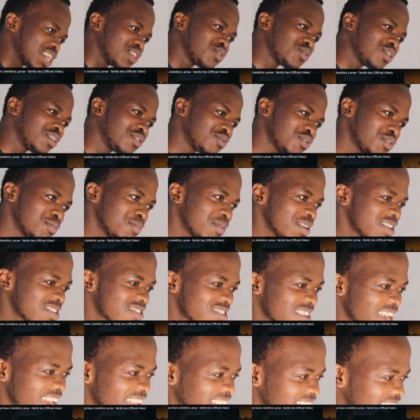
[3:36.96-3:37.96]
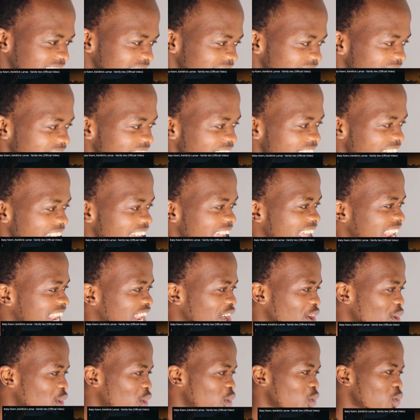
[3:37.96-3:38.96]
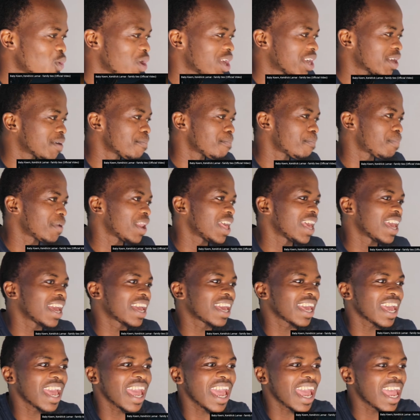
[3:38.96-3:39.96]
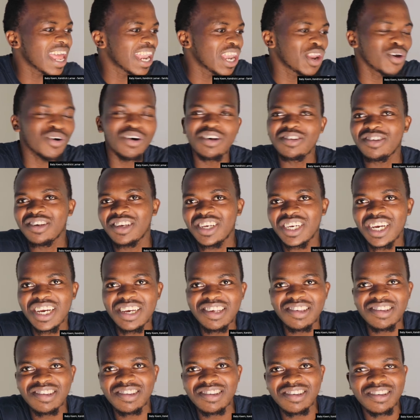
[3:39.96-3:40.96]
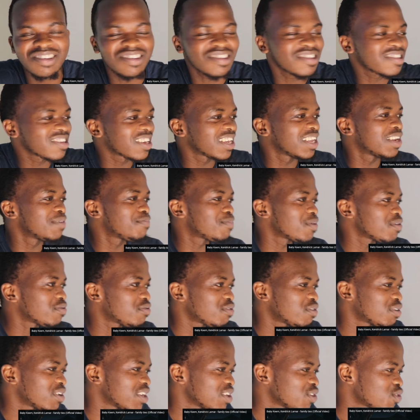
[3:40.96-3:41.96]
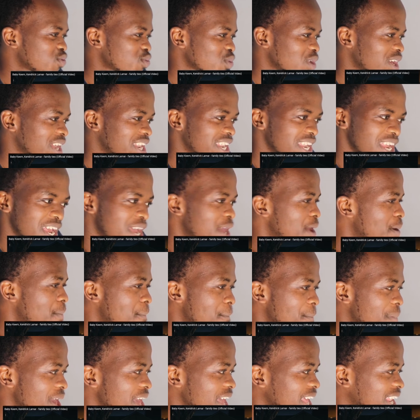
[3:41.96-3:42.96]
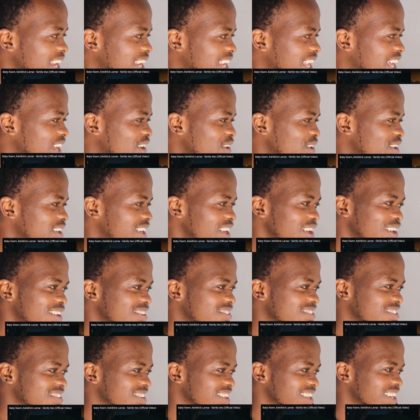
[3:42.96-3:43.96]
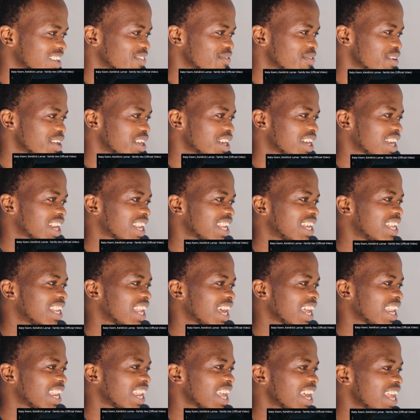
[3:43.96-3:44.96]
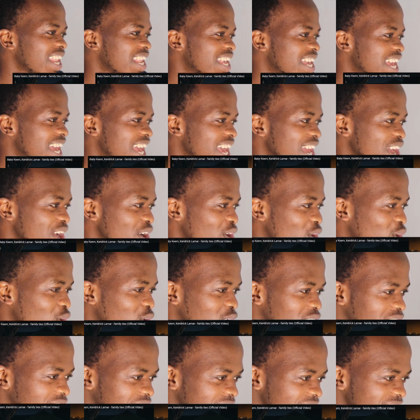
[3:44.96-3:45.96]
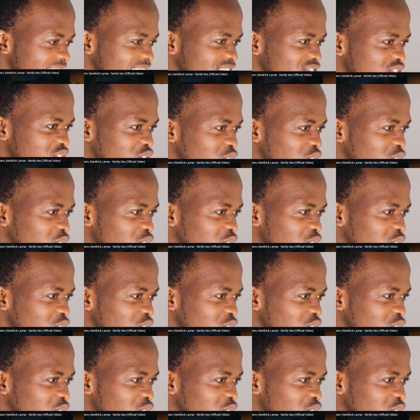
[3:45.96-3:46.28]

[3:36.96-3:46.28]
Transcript: these ones from this side, and they're all wearing black, and there was a chase scene before this one. Man, that was very clean. And then here, on the next